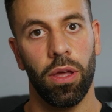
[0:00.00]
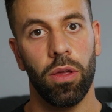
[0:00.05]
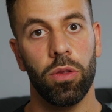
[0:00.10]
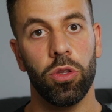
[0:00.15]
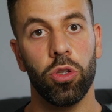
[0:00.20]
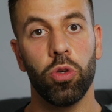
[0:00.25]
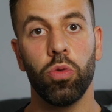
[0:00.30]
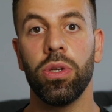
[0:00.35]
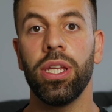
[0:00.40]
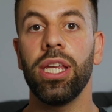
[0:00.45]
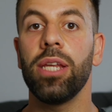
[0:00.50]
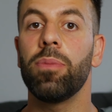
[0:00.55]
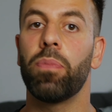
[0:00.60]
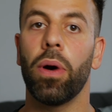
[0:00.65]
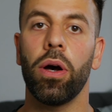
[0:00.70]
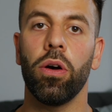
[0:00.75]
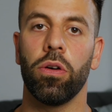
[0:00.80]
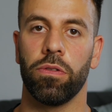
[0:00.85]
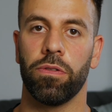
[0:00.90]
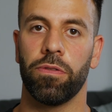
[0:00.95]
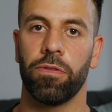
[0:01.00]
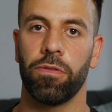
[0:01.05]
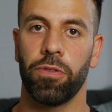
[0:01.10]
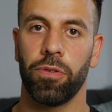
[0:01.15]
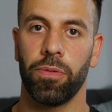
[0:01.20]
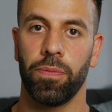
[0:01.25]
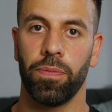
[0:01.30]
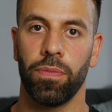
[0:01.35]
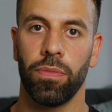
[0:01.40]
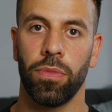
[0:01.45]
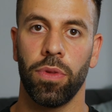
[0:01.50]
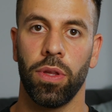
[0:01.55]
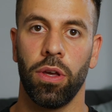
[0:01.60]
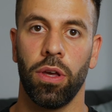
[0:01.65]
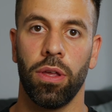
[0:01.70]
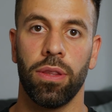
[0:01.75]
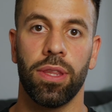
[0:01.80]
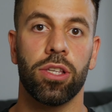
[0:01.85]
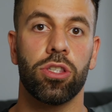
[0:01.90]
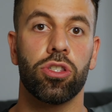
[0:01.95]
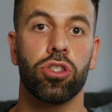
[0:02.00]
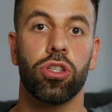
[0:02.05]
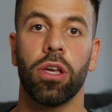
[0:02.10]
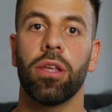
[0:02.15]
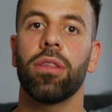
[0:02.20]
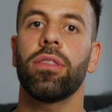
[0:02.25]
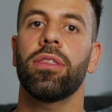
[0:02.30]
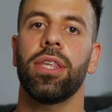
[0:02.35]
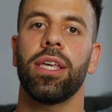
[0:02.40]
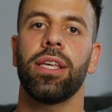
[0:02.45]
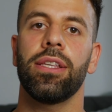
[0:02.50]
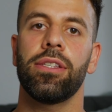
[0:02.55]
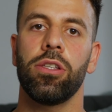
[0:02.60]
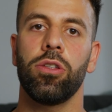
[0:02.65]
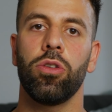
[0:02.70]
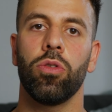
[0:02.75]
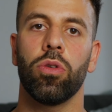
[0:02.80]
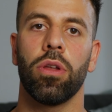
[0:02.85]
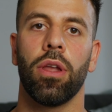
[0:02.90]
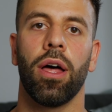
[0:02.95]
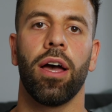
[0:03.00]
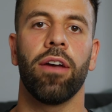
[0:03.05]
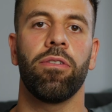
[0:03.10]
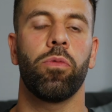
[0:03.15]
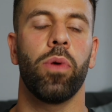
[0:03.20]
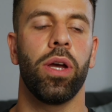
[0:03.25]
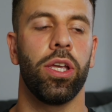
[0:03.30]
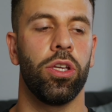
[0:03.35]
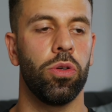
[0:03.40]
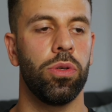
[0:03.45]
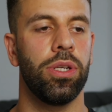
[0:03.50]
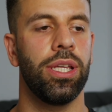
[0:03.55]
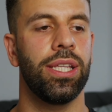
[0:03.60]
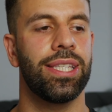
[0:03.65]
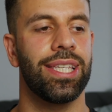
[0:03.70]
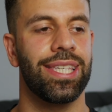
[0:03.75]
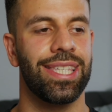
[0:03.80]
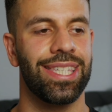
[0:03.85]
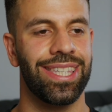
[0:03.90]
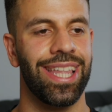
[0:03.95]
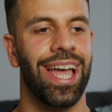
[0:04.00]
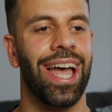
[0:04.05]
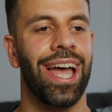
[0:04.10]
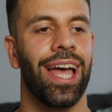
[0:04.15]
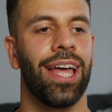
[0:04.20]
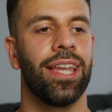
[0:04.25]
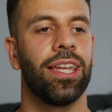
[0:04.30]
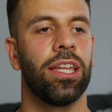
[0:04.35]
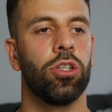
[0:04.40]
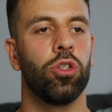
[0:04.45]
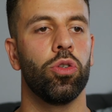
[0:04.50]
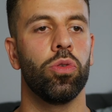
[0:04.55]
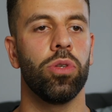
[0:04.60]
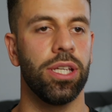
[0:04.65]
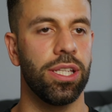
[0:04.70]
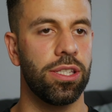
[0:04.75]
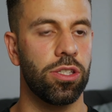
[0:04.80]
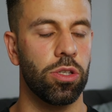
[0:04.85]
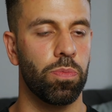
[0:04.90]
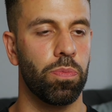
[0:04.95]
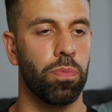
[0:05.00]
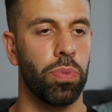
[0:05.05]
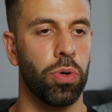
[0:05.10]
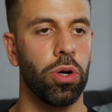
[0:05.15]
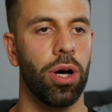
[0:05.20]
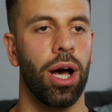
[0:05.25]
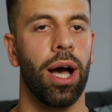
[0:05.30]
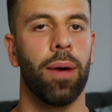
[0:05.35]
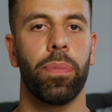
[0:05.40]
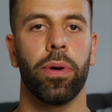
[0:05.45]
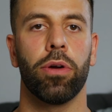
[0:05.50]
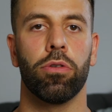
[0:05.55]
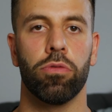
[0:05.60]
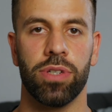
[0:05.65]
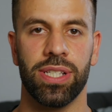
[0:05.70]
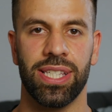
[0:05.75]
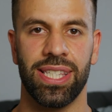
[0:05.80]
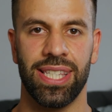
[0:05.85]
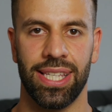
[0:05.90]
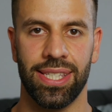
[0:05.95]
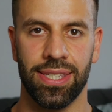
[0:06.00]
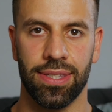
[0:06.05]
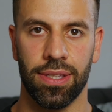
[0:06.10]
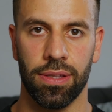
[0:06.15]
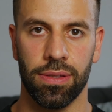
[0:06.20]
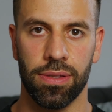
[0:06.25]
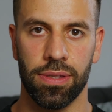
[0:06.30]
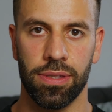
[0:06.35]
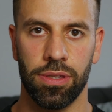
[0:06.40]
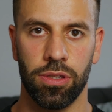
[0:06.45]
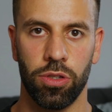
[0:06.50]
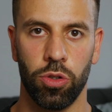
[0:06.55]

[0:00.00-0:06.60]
You need both. There's certain things in your life where you need to stand and you need to put up a resistance.